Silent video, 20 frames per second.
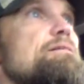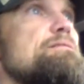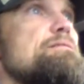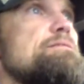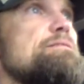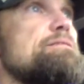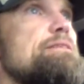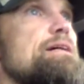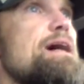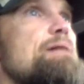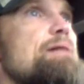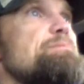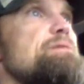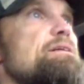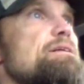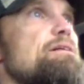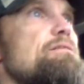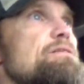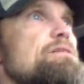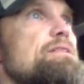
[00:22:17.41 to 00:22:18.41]
stopped
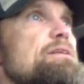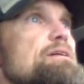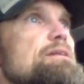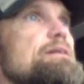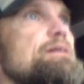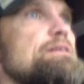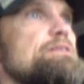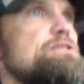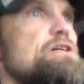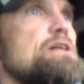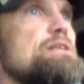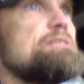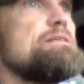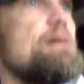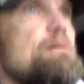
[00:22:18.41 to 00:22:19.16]
and everything, get a chance,